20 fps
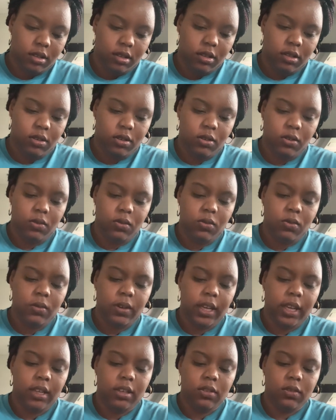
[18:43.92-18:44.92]
2
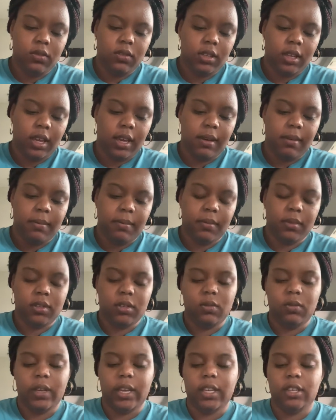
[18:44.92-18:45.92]

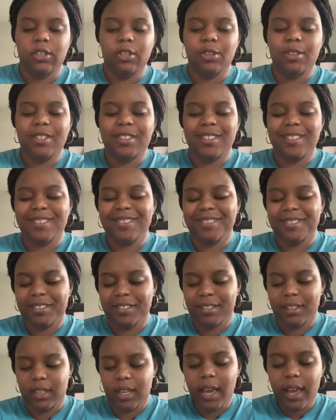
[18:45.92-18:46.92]
angels.
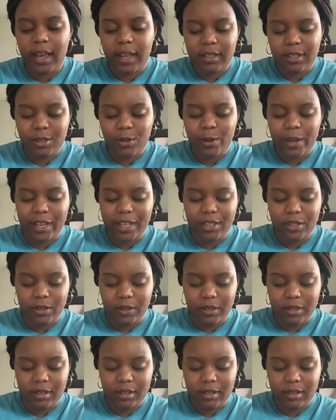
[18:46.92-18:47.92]
Yeah, 2
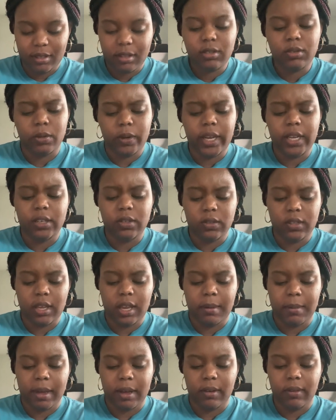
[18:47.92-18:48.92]
angels. 2 angels
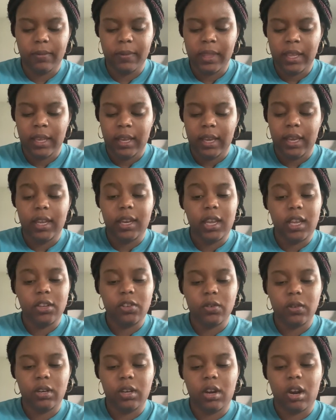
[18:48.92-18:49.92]
came out. An
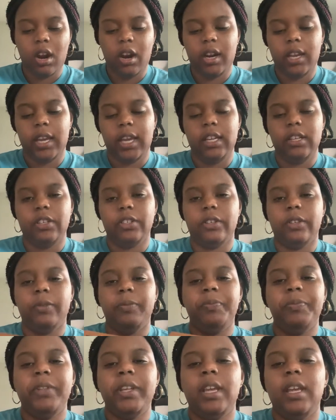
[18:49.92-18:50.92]
angel and an archangel.
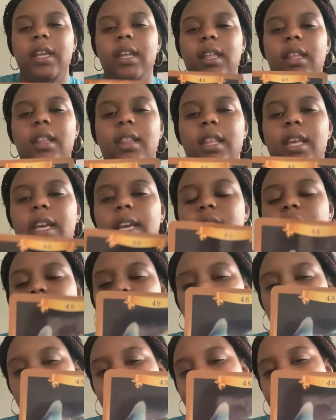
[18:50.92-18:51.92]
The
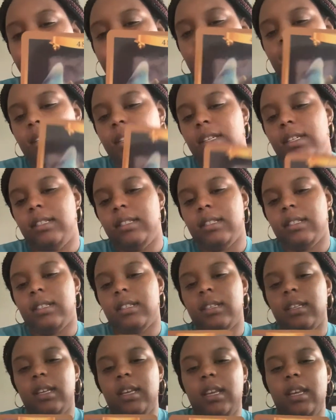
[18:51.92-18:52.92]
angel of balance
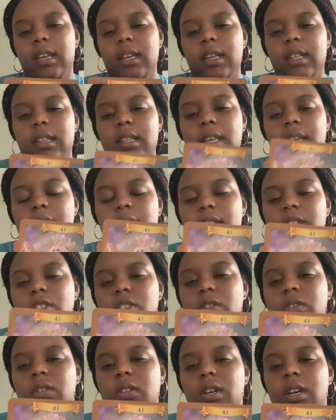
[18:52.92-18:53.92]
and the
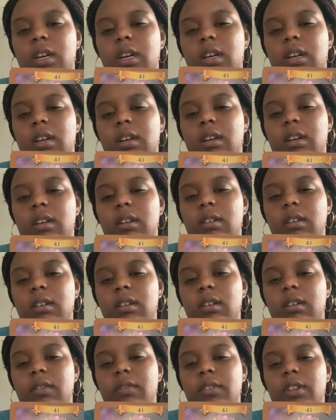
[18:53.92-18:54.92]
angel
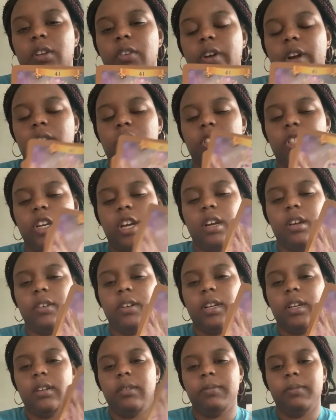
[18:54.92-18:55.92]
of the crown
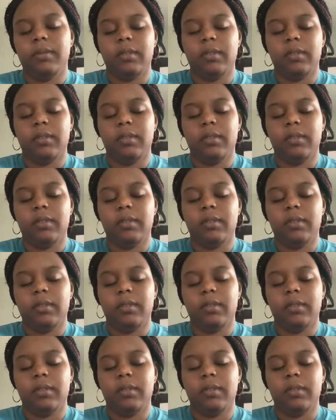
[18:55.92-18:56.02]
chakra,